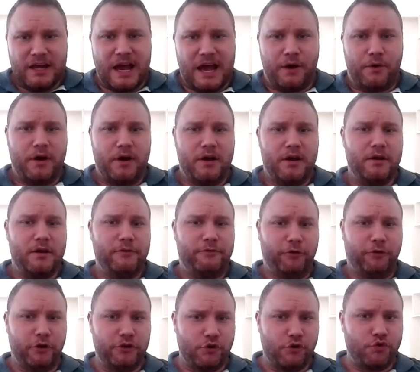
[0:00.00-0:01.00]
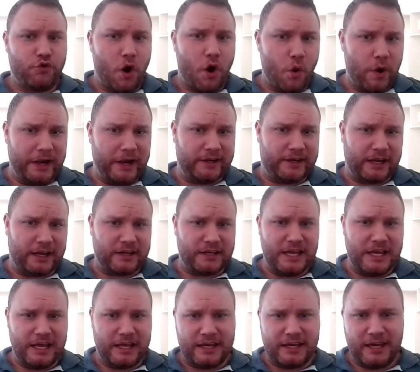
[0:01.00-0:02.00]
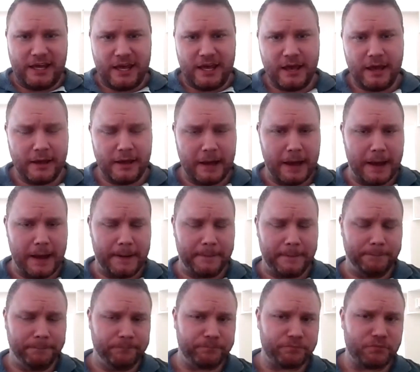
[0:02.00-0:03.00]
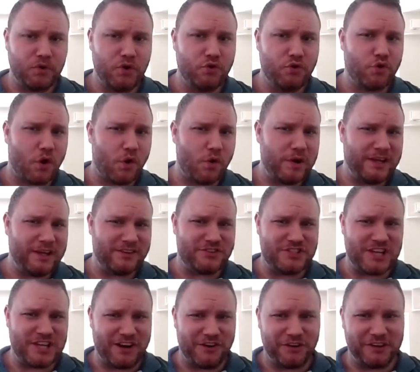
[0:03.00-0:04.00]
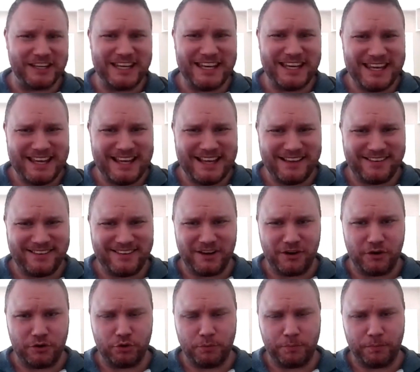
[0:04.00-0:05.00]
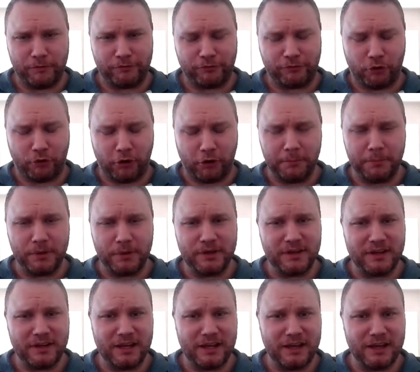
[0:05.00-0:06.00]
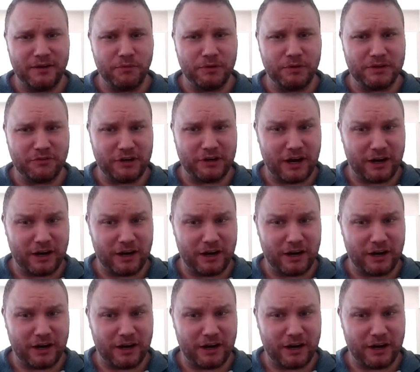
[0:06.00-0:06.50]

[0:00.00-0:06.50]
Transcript: Now, for the rowing technique, um, rowing is generally easier to perform with